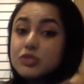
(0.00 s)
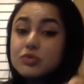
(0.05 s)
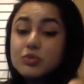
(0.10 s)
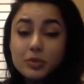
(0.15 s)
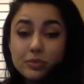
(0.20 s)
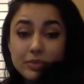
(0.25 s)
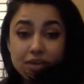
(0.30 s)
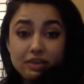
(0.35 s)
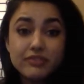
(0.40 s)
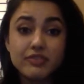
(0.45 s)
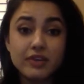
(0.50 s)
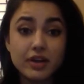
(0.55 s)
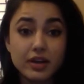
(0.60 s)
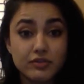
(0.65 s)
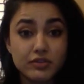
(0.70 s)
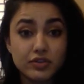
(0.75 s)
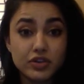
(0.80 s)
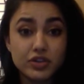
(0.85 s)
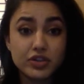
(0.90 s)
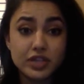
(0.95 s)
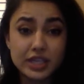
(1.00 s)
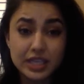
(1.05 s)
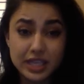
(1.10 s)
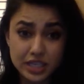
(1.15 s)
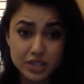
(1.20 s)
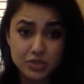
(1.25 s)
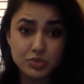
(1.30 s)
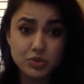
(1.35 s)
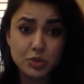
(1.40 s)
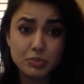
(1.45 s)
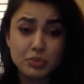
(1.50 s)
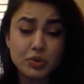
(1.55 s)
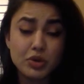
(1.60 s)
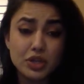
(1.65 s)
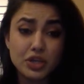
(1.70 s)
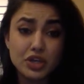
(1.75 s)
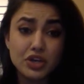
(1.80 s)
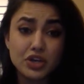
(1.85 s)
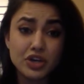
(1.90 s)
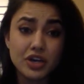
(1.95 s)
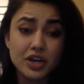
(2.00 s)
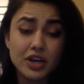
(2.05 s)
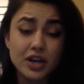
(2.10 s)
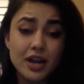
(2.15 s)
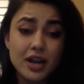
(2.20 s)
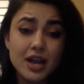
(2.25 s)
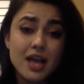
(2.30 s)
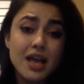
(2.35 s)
will make fun of her. The kids will bully her,